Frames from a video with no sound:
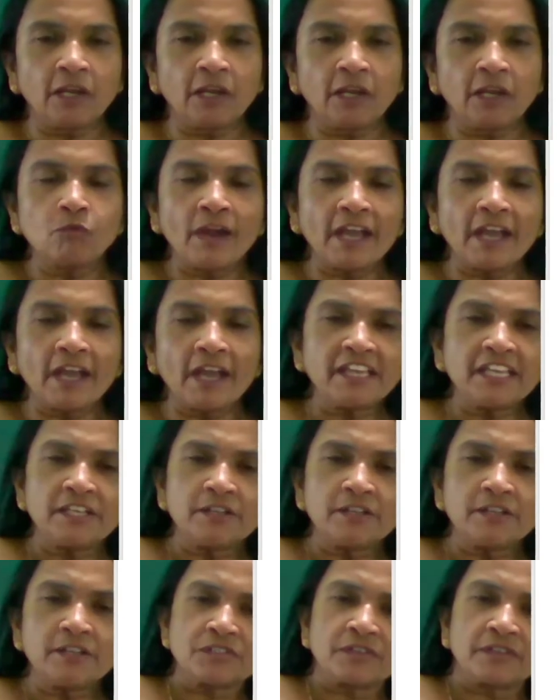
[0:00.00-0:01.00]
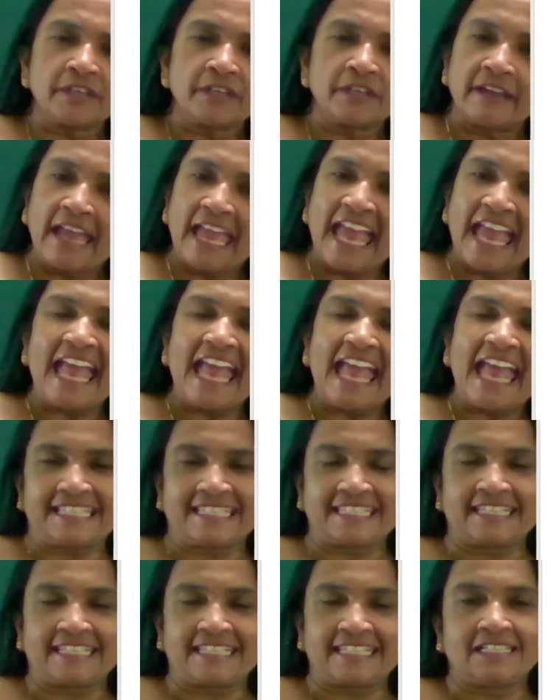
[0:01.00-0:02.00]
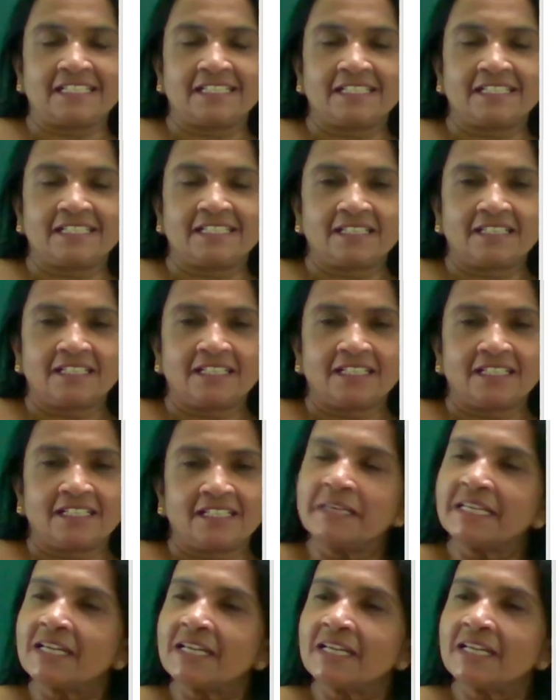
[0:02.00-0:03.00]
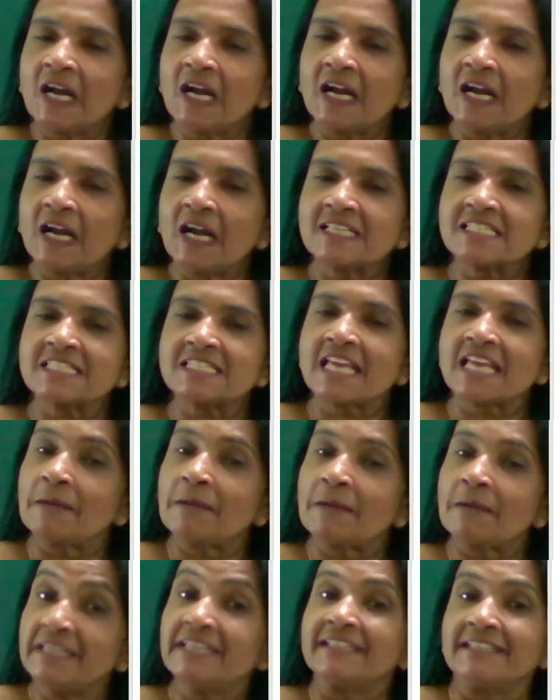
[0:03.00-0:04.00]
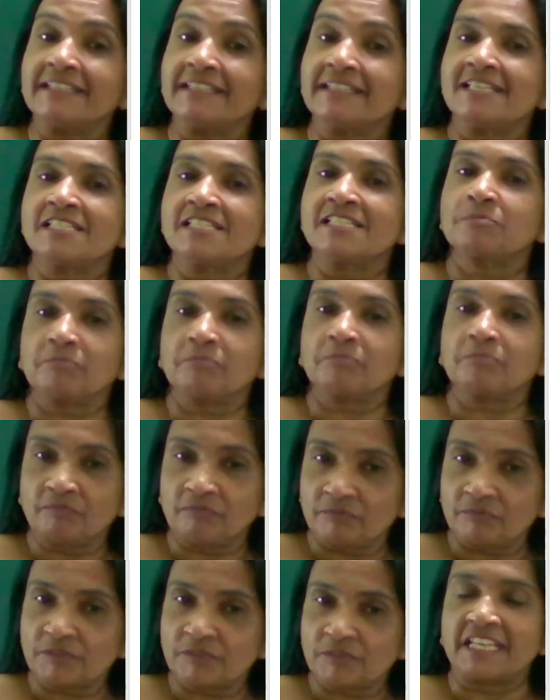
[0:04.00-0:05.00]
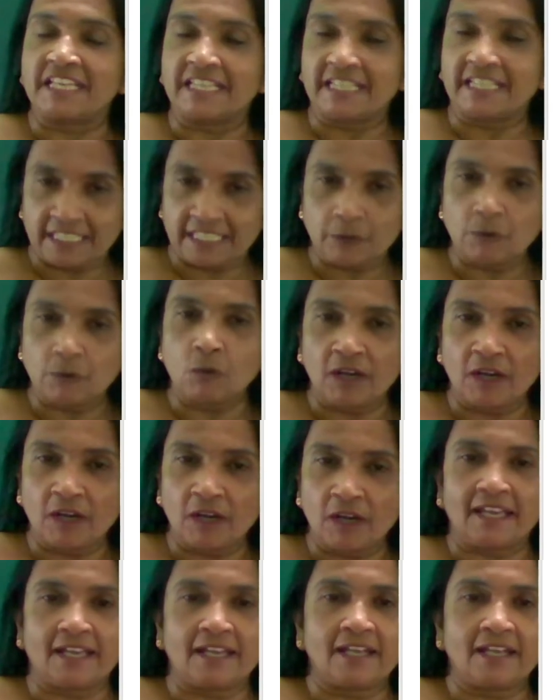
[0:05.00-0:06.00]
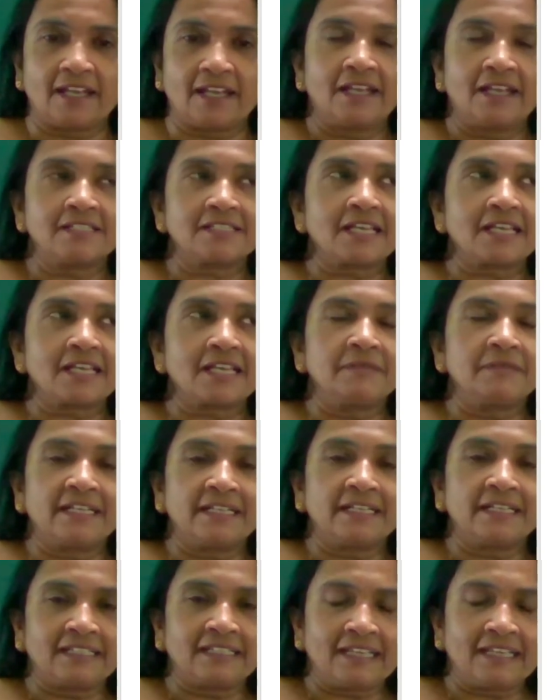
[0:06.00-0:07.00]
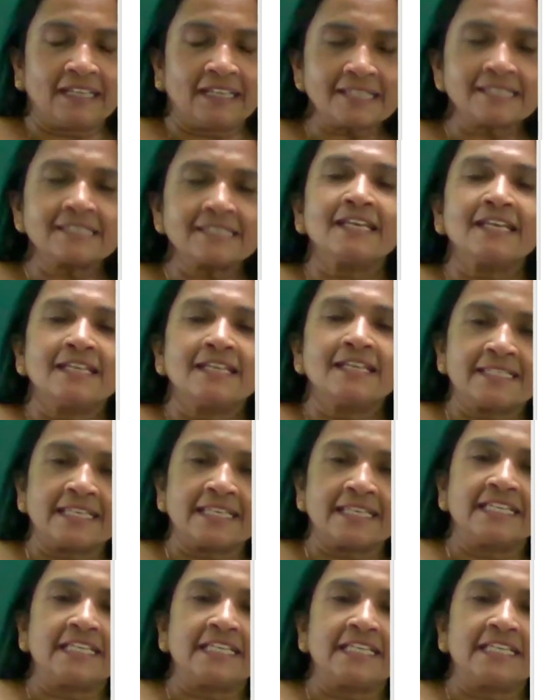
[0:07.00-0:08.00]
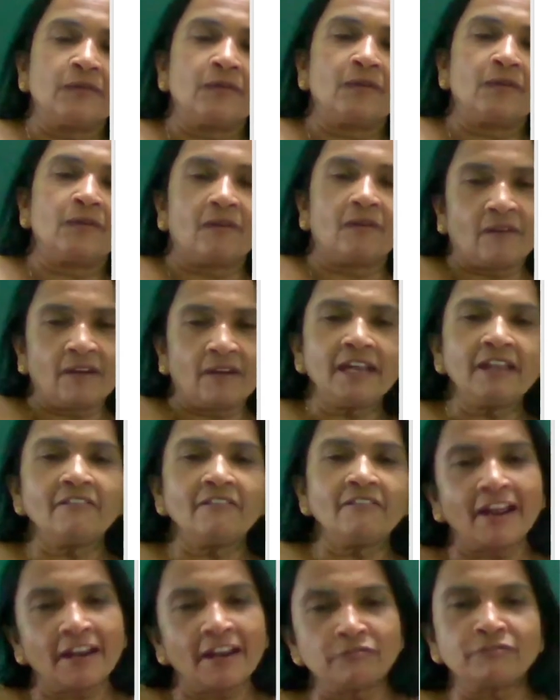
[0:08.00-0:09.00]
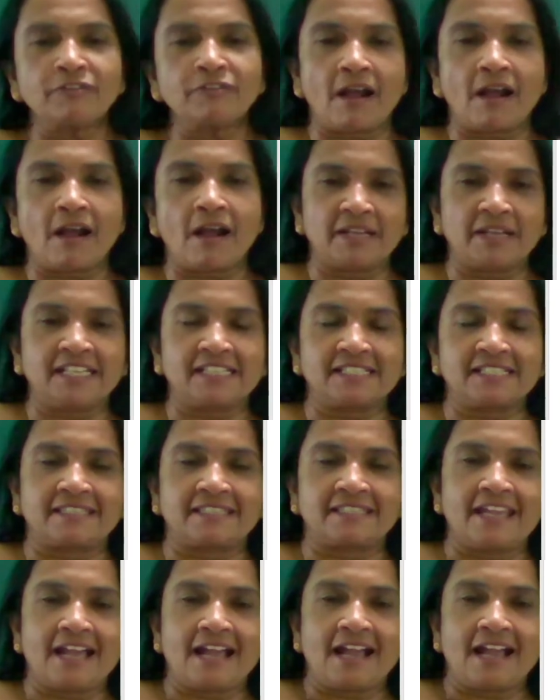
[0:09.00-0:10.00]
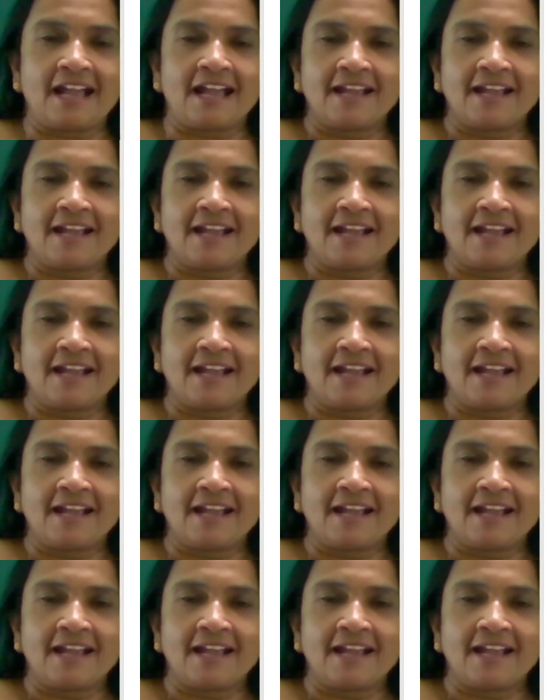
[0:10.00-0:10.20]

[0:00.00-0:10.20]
Why we use has here? Because subject is singular. Subject is singular. Only one farmer is there.